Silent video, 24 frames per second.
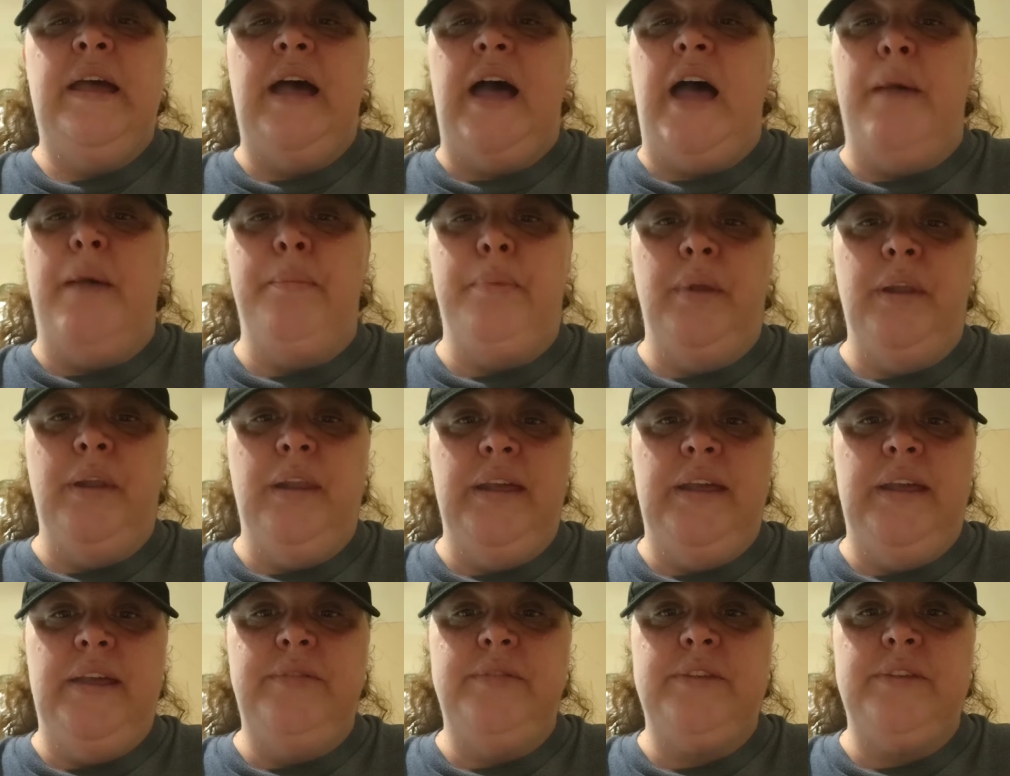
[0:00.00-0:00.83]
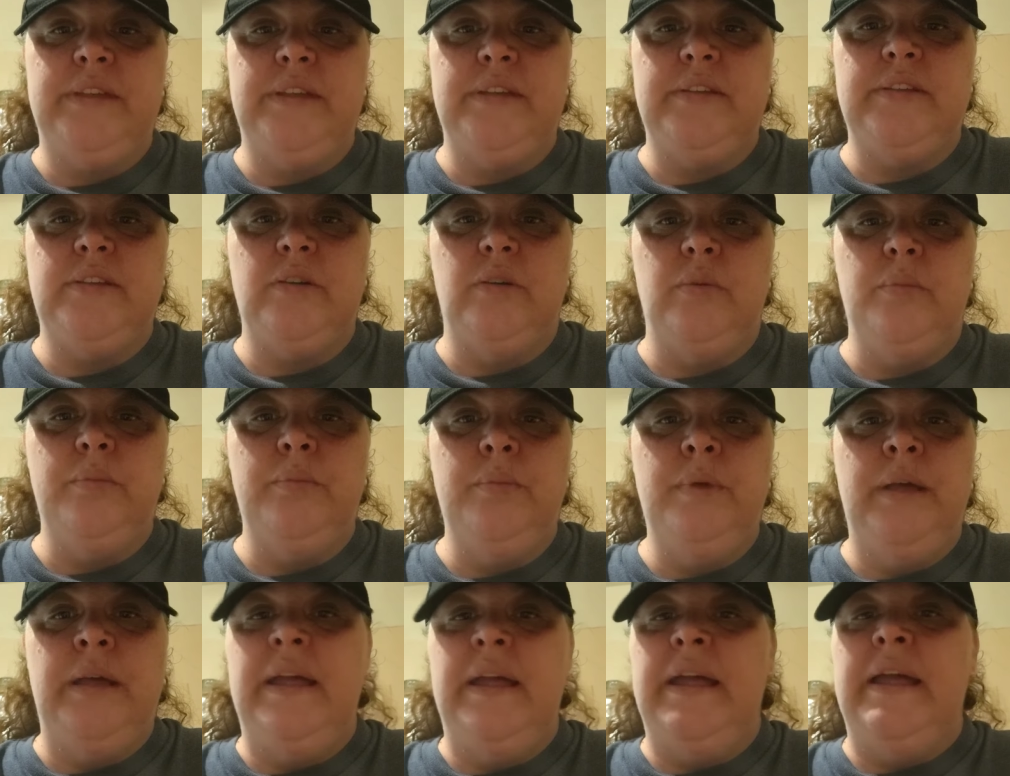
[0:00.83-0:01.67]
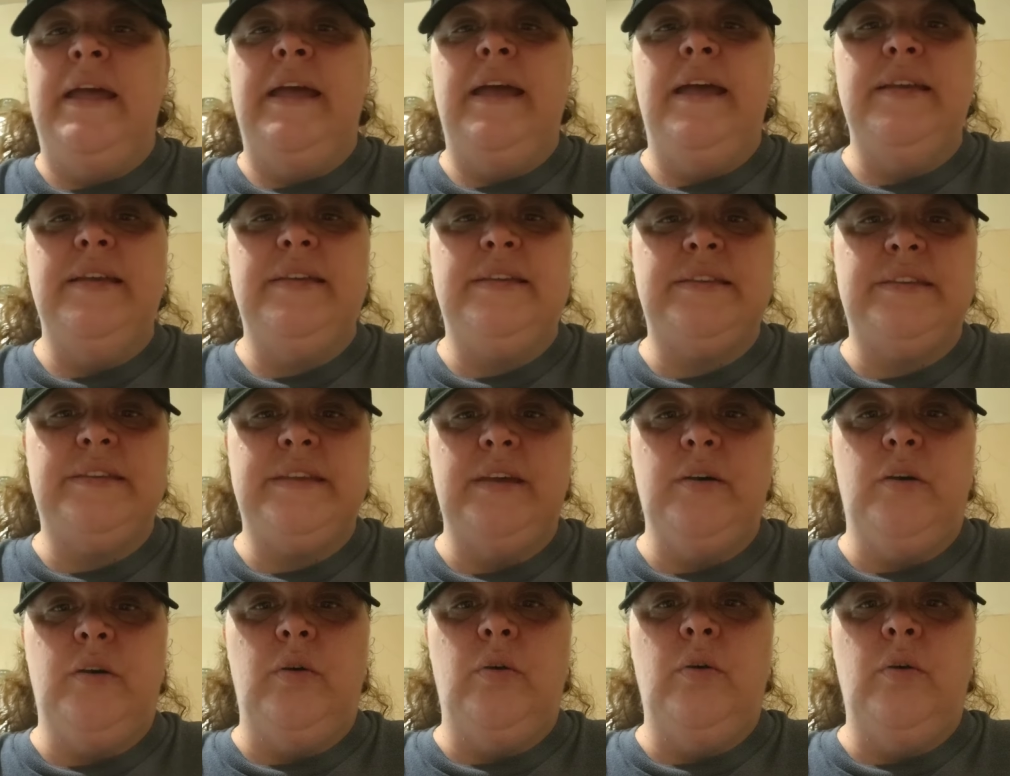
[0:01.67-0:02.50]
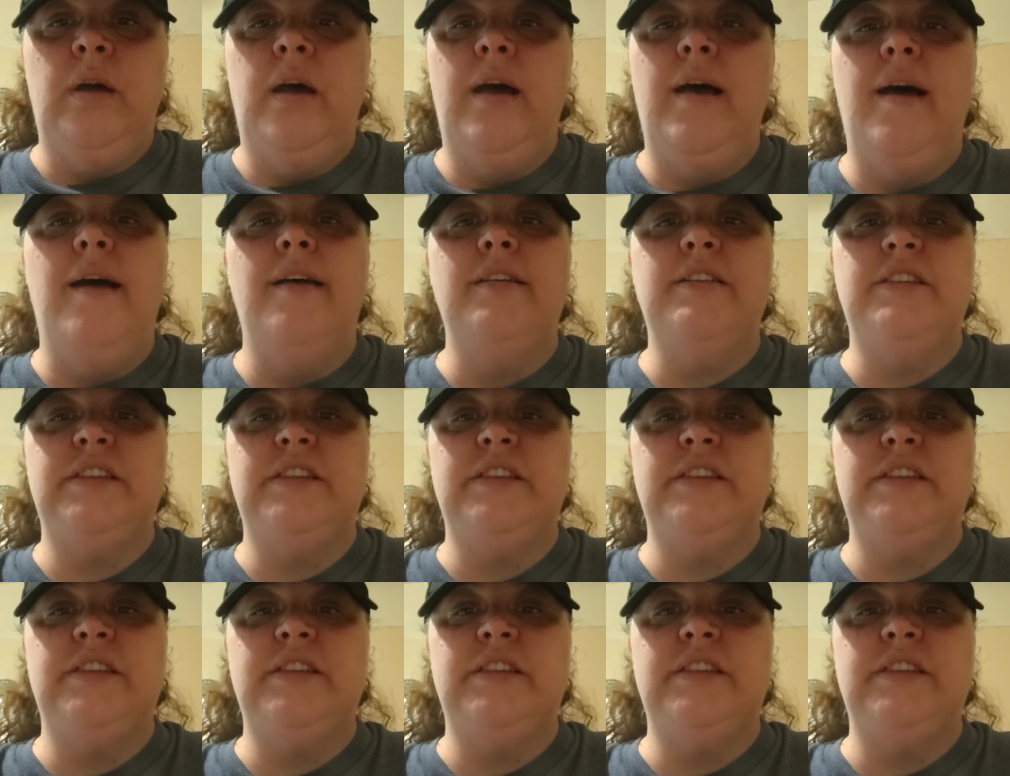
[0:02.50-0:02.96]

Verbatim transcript: A belief system is still a